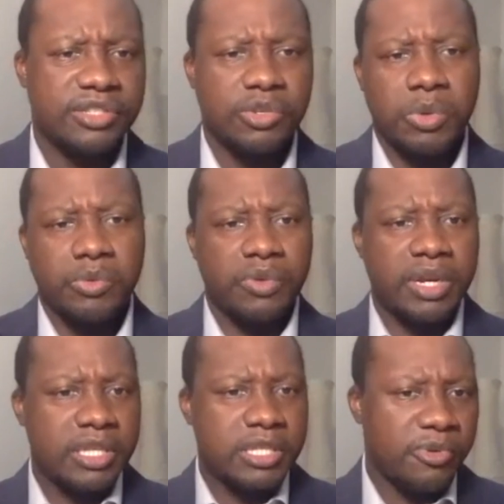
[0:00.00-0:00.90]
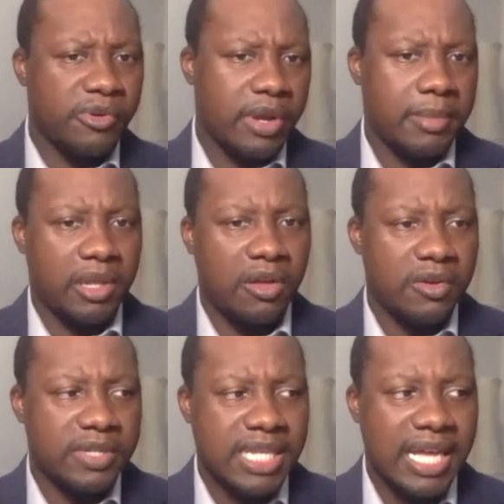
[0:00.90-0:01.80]
So we were running this program
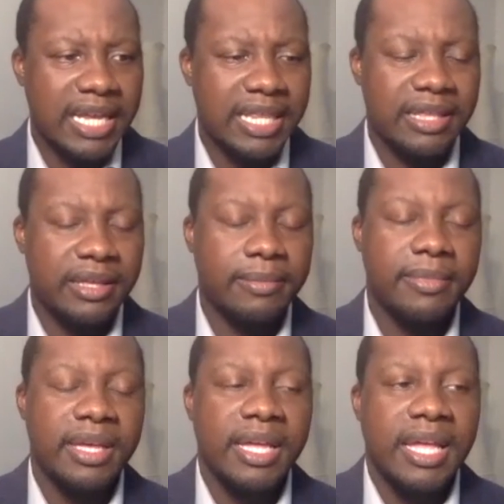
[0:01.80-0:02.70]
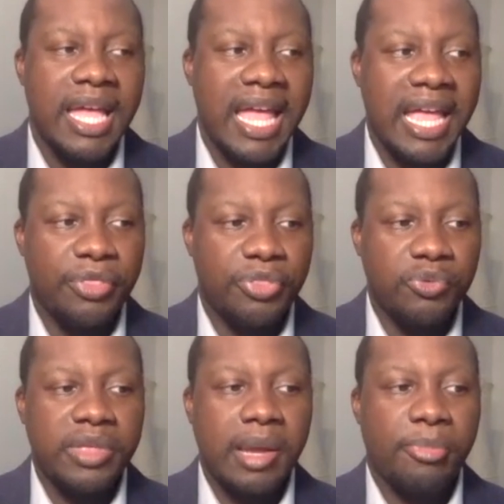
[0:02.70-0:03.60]
alongside them. And
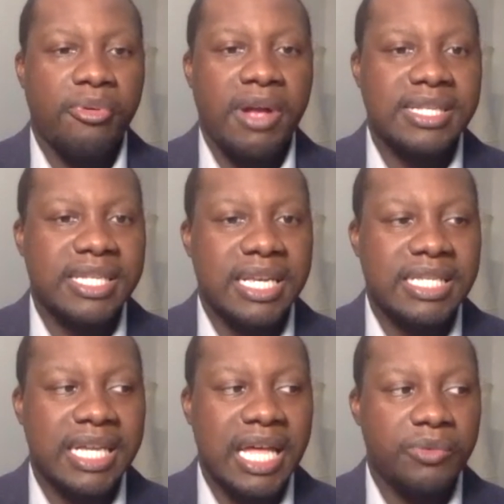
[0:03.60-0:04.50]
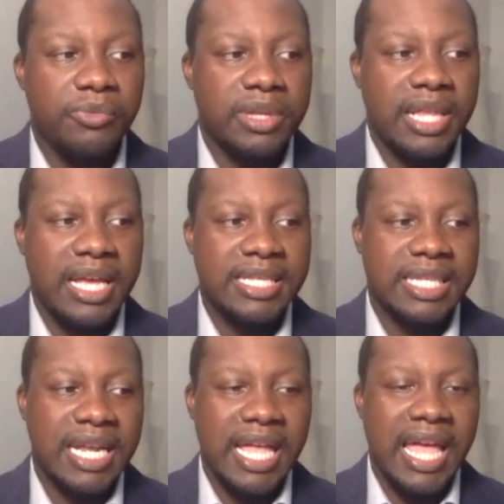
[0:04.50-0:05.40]
through that process, I kind of realized
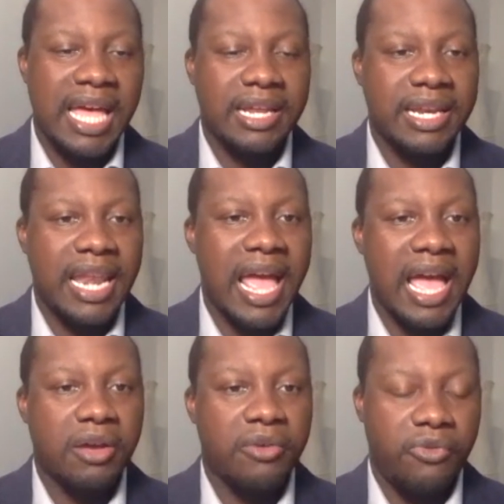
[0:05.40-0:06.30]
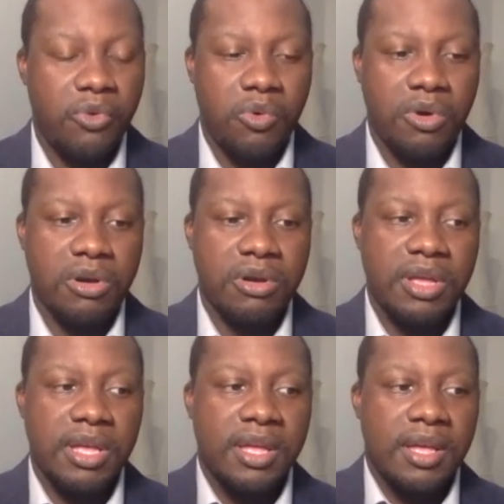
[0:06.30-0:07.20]
that I had a knack for
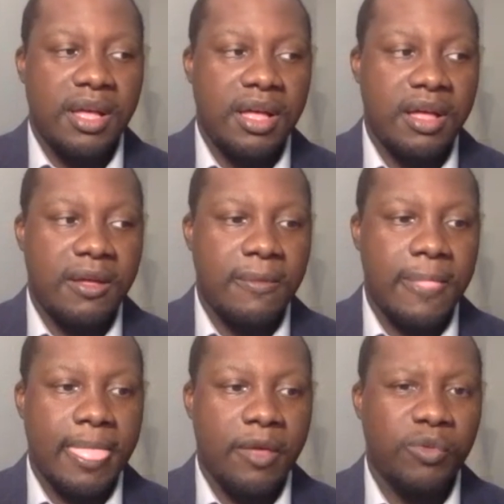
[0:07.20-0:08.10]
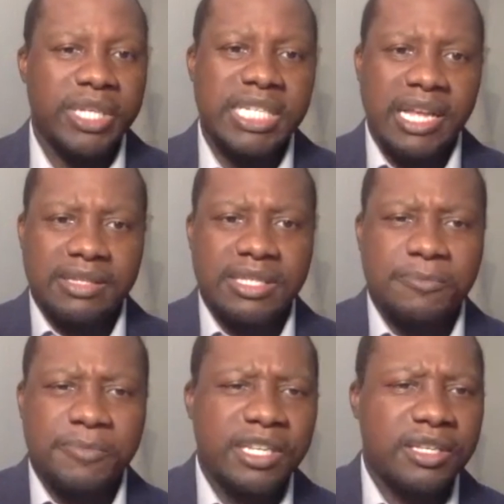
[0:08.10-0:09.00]
reaching out to this
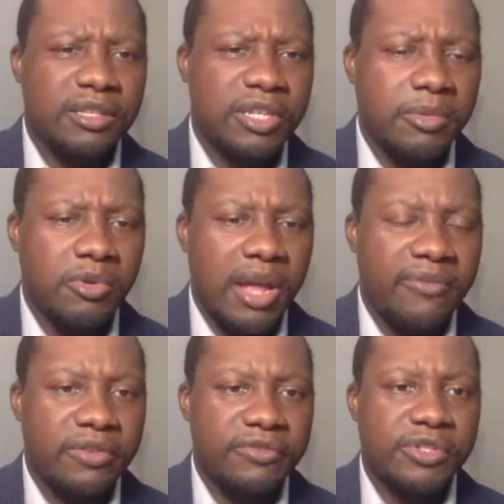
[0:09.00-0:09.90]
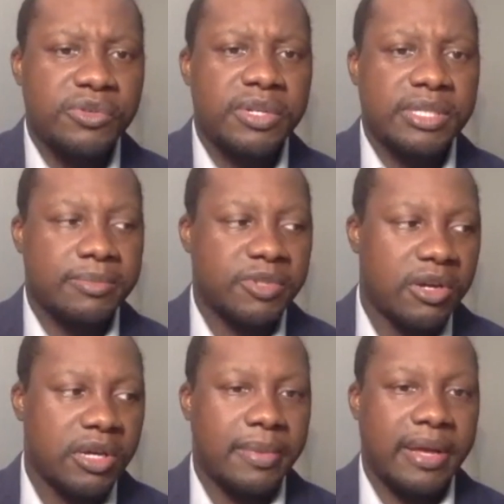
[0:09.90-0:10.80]
particular demographic of students. I'm
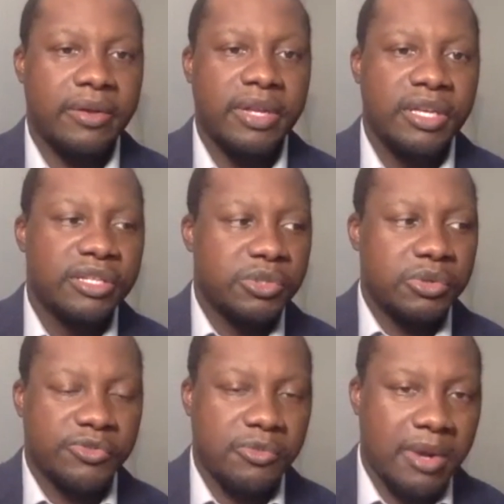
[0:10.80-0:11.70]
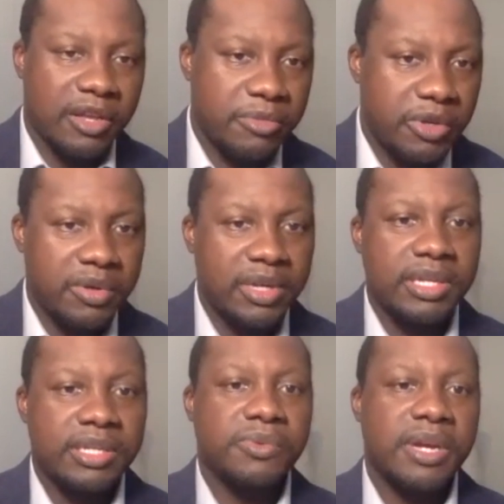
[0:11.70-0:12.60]
talking about students from our
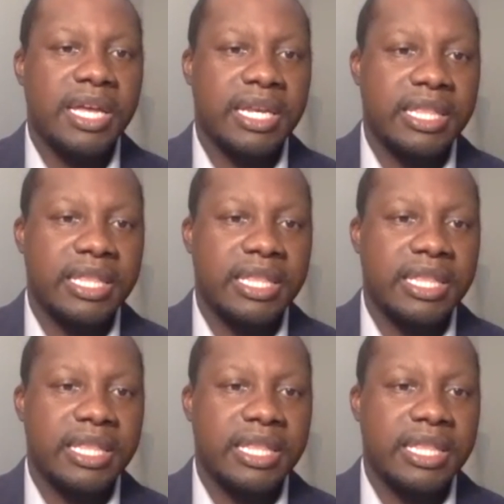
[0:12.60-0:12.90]
communities, right?